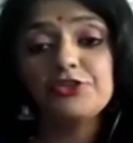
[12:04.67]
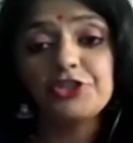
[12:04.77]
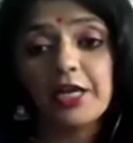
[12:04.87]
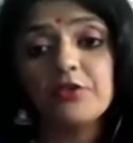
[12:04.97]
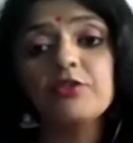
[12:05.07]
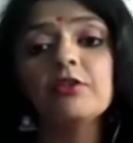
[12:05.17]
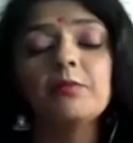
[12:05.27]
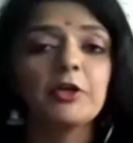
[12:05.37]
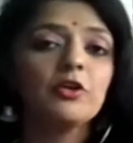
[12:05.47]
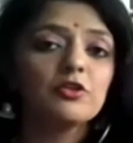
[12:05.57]
in
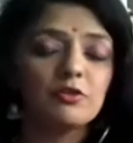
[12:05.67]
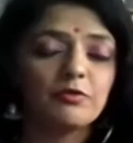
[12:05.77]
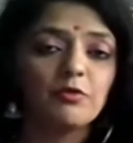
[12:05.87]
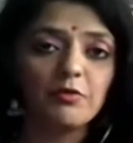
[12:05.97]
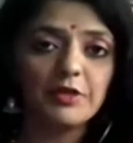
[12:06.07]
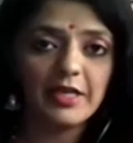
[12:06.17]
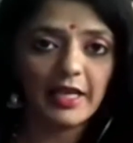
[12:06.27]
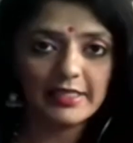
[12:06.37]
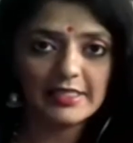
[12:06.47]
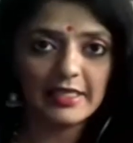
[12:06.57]
general because of
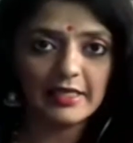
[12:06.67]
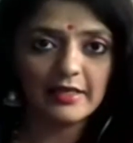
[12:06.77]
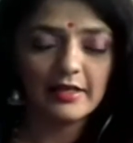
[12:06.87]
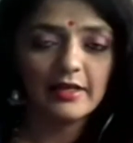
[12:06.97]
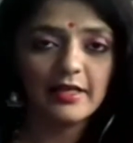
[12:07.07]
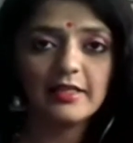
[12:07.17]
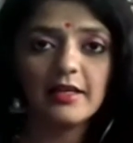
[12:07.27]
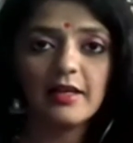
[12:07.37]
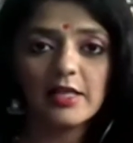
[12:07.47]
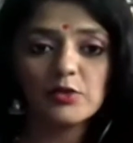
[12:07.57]
COVID-19
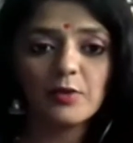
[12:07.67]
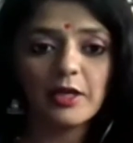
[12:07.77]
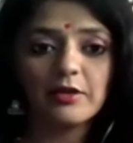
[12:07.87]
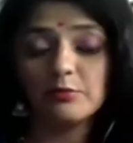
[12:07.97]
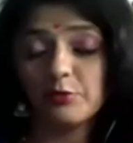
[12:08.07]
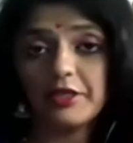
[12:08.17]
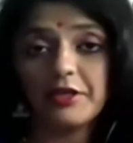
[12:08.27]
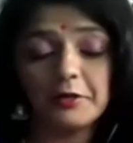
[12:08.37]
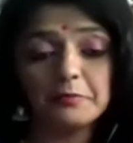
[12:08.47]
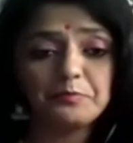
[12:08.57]
in the last
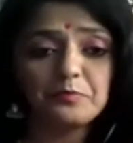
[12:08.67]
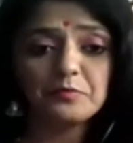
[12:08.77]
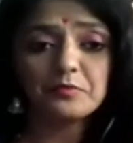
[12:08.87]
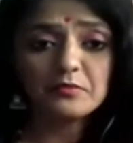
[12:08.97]
one year.